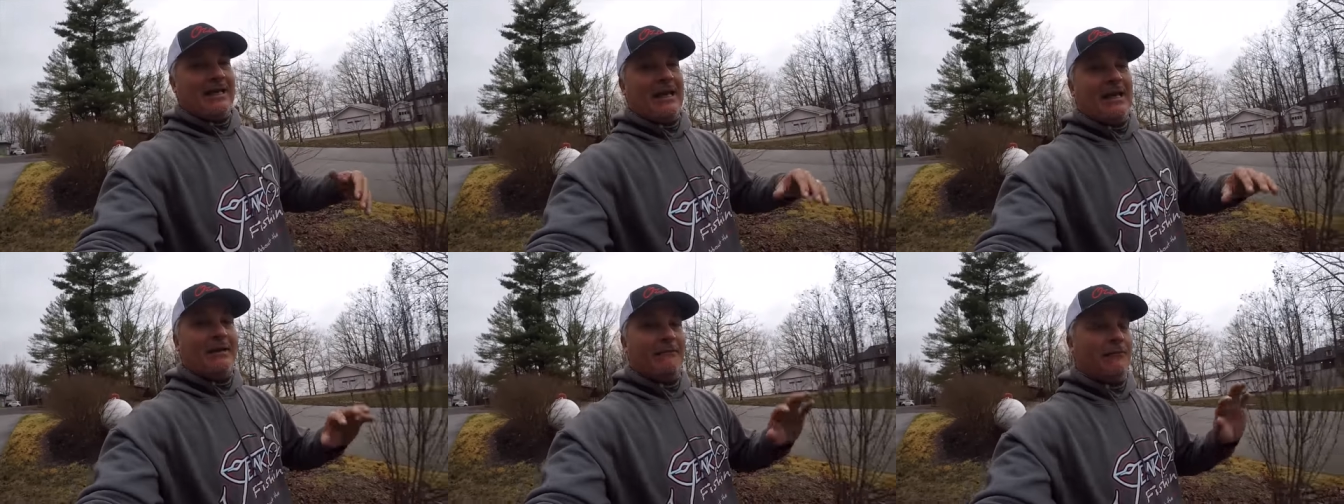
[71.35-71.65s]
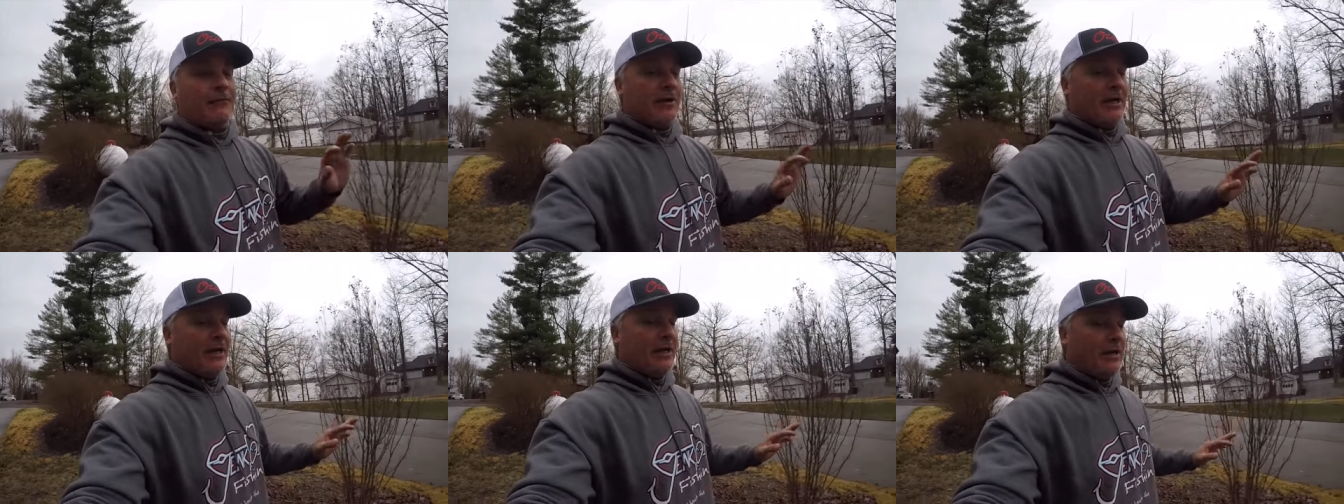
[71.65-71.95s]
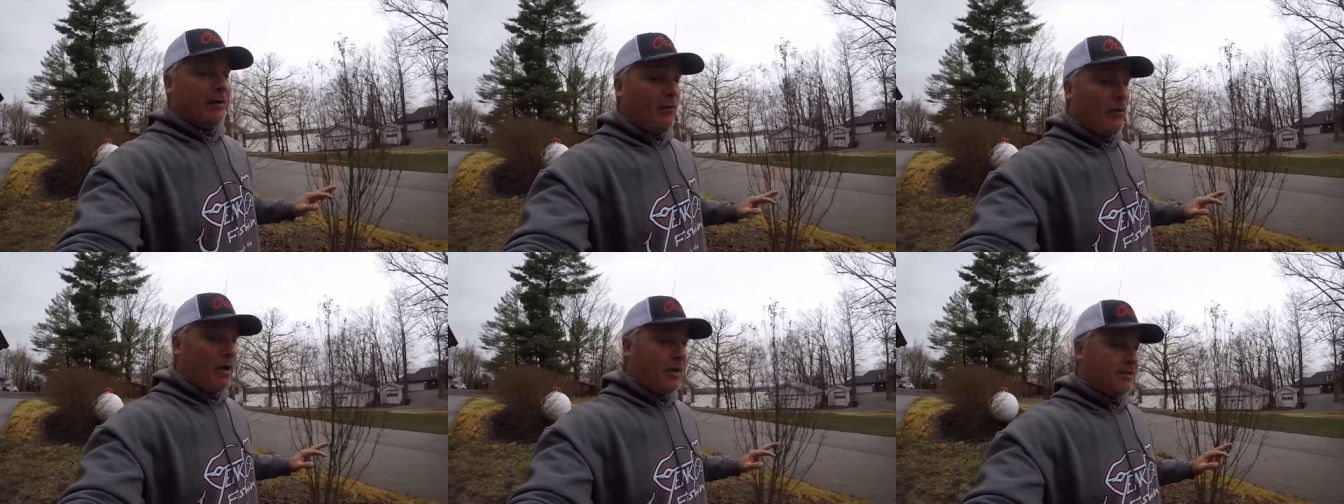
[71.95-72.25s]
And if you're here
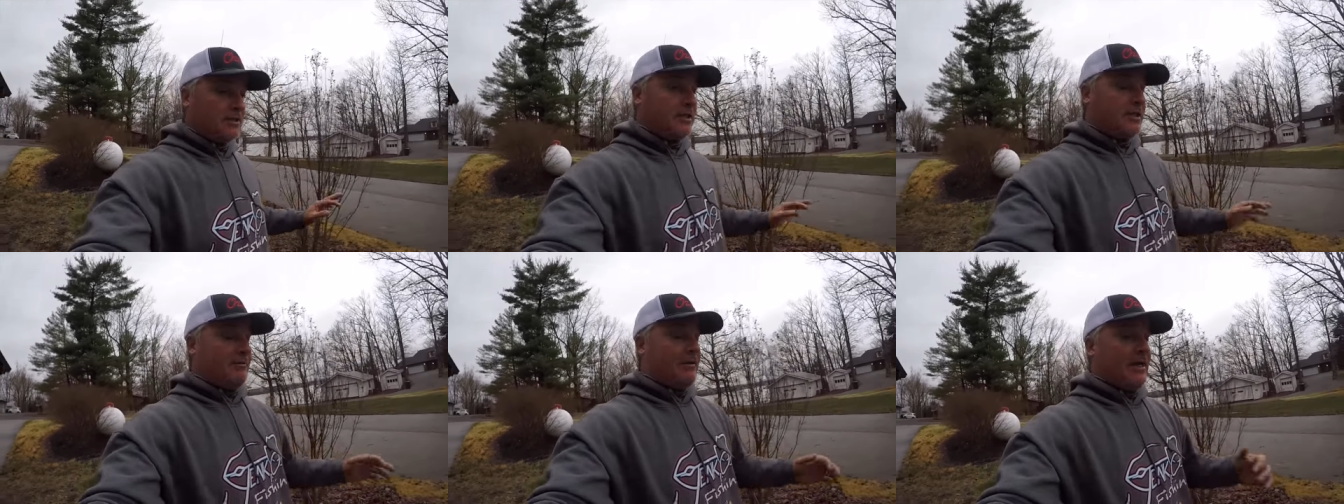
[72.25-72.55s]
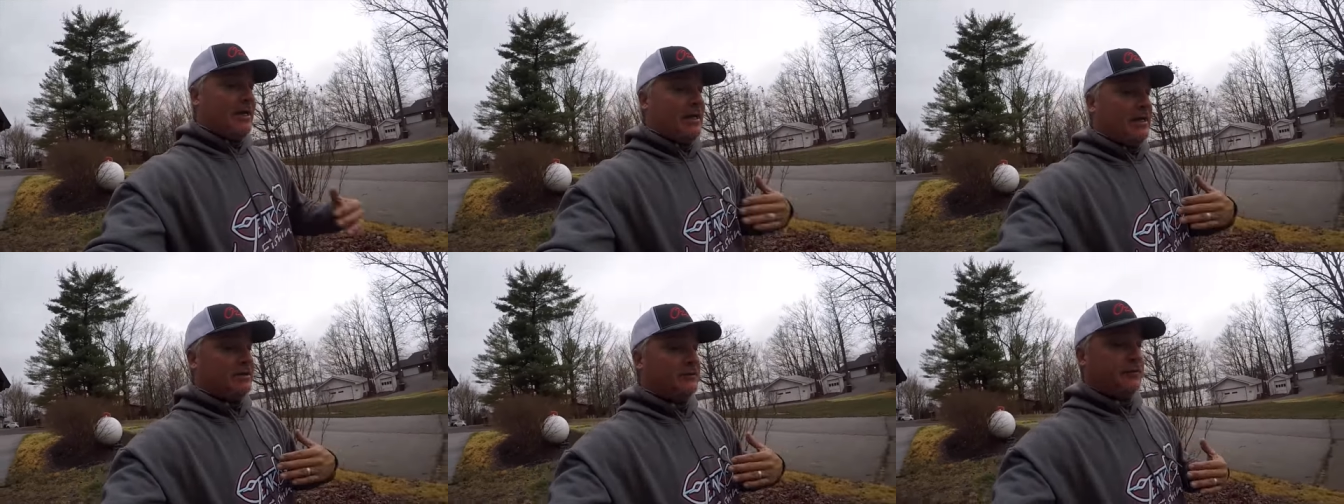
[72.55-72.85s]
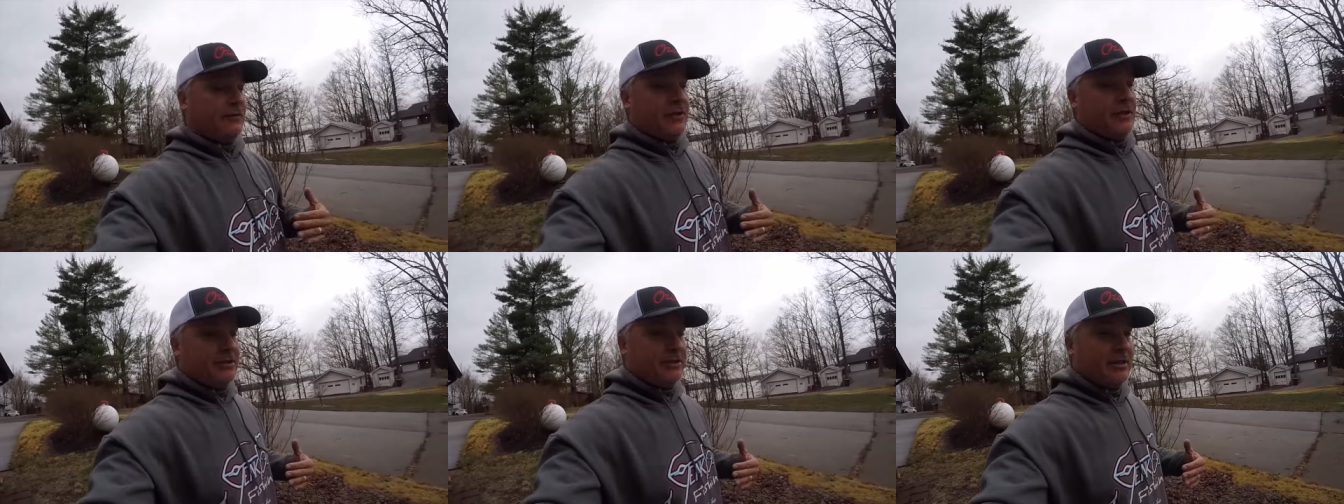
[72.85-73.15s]
to watch Can We Catch
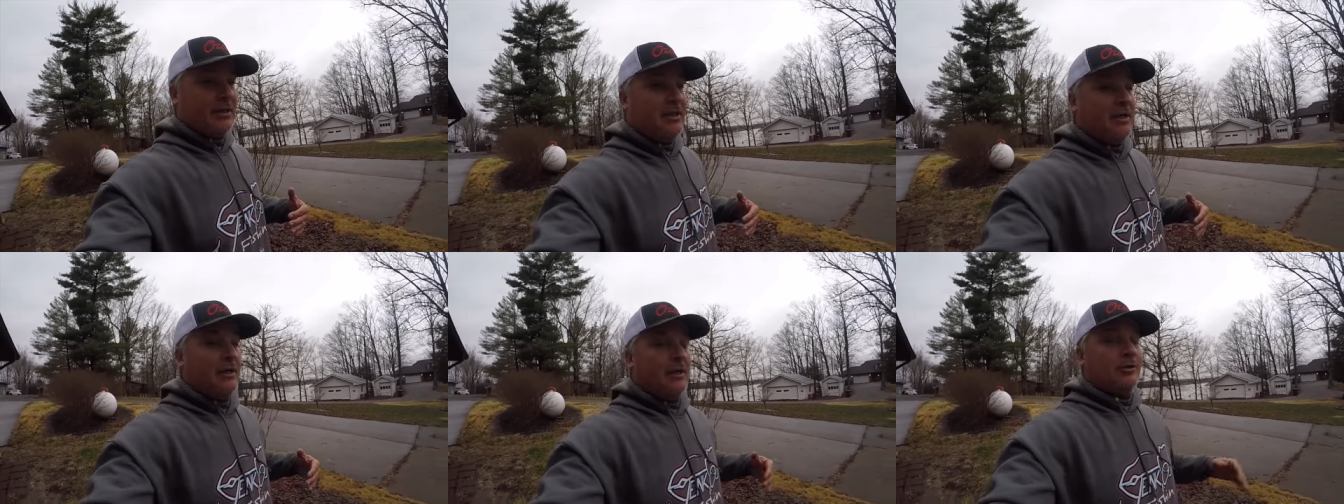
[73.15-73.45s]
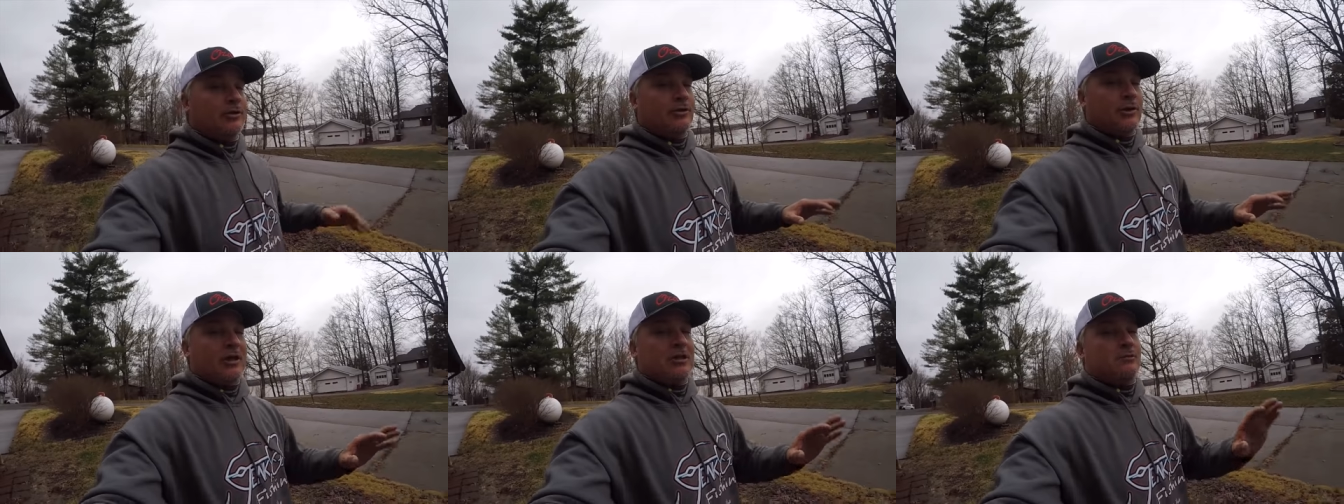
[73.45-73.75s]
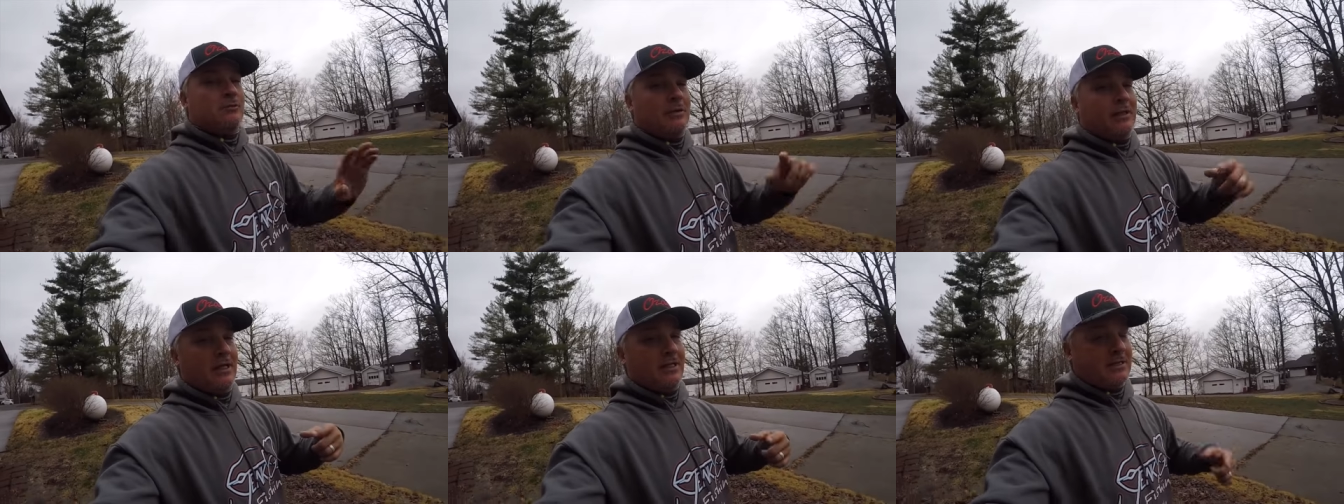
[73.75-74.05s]
Fish, trust
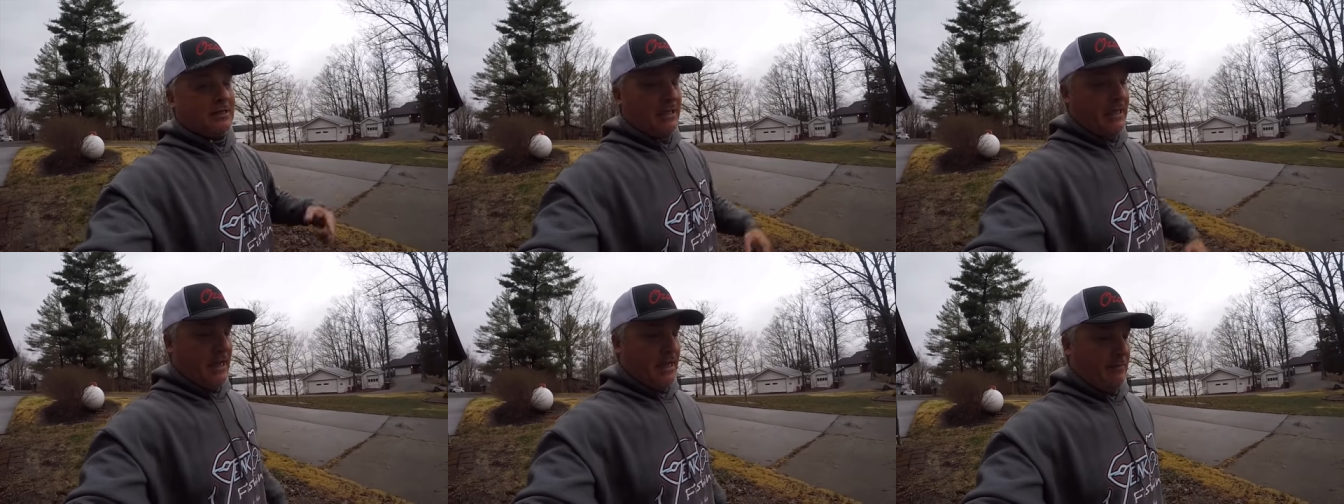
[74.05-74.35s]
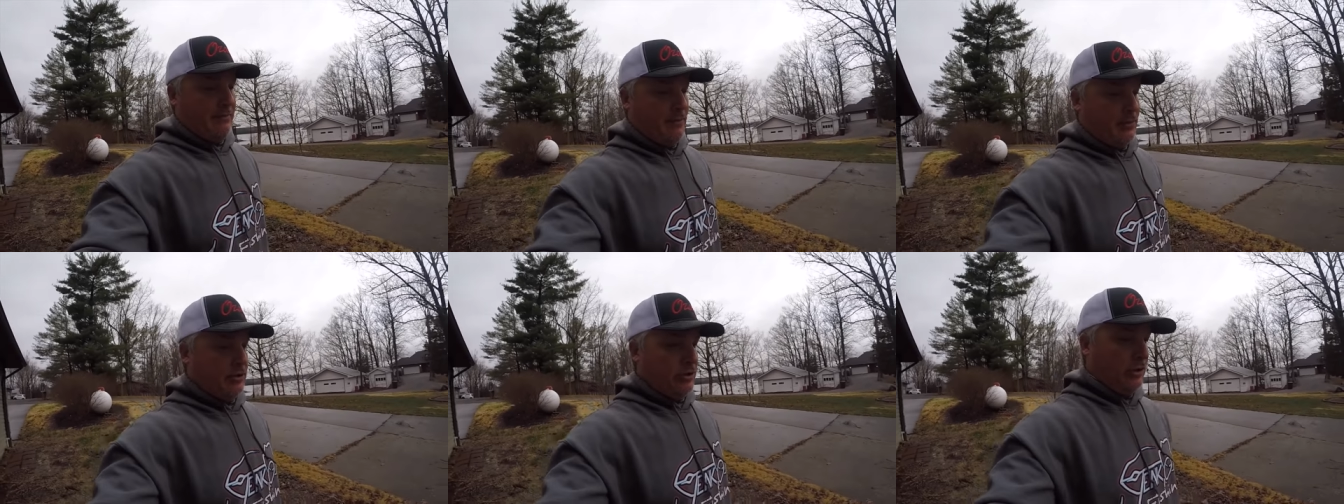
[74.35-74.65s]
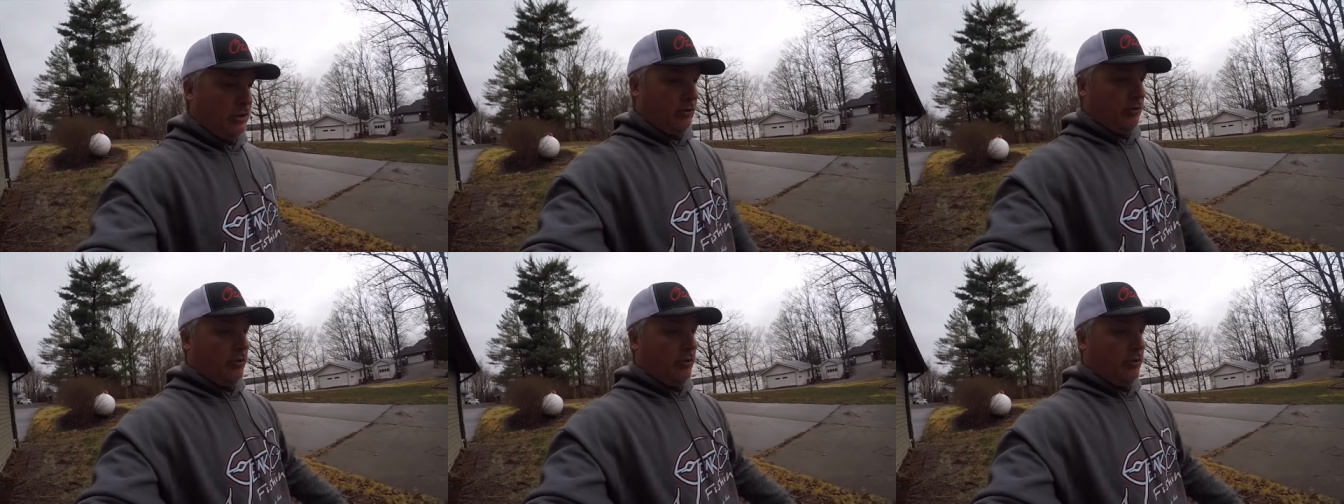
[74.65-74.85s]
me, that's going to happen too.